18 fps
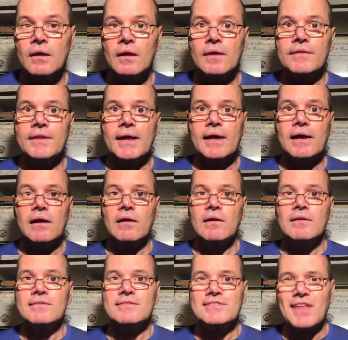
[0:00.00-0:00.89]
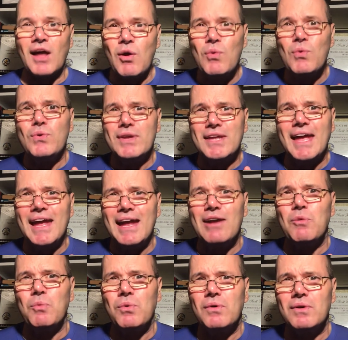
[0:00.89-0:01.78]
Now, don't
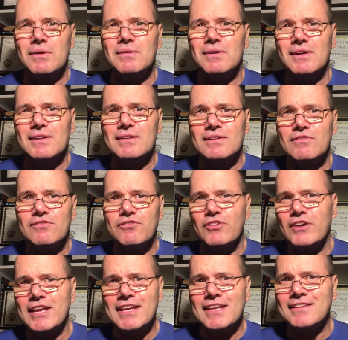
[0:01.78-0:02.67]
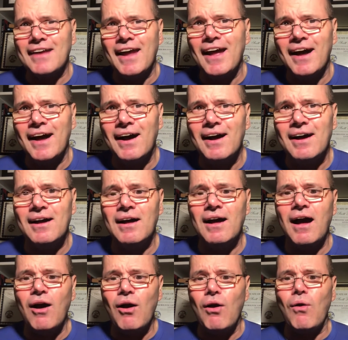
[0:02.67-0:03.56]
get freaked out.
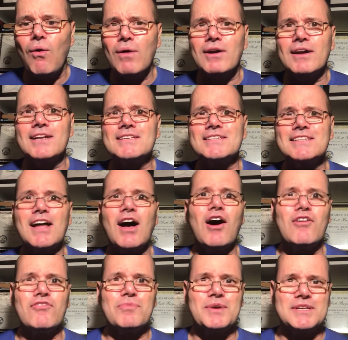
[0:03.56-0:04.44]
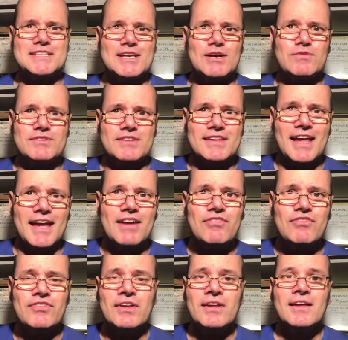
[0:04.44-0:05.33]
Oh, I'm going to starve myself to
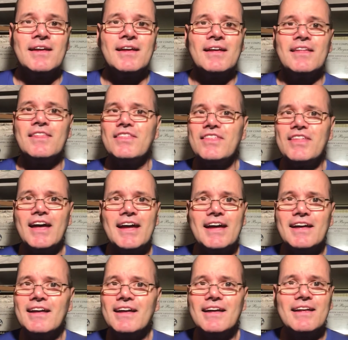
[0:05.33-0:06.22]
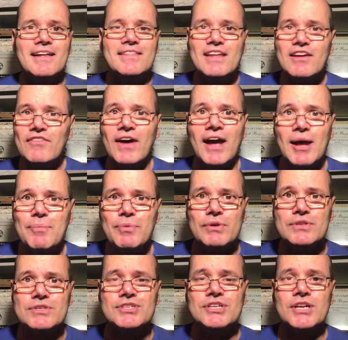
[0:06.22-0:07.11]
death. That never
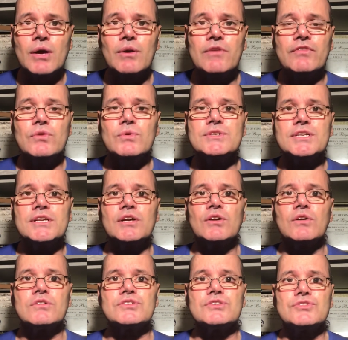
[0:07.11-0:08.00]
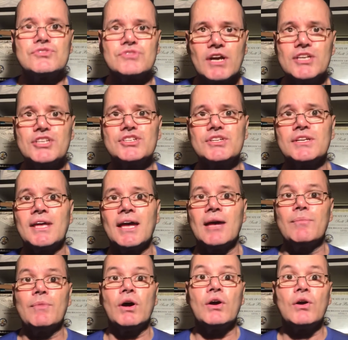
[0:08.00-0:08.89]
happens. You know, if you was in a concentration
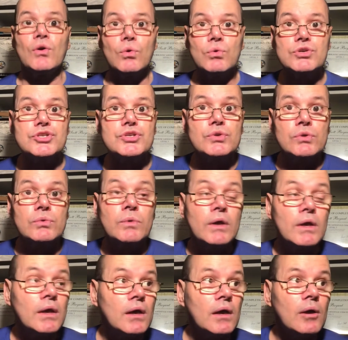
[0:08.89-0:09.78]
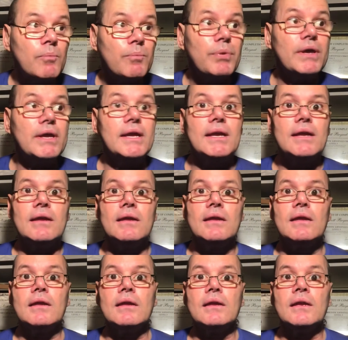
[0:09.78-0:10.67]
camp, of course you'd
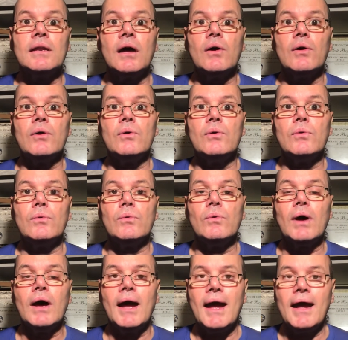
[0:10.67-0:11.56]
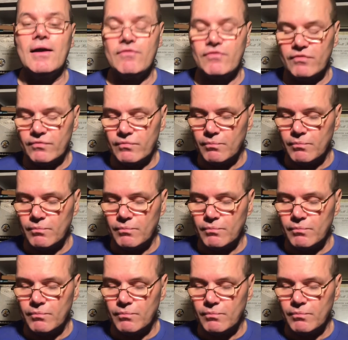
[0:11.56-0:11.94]
be, you know, have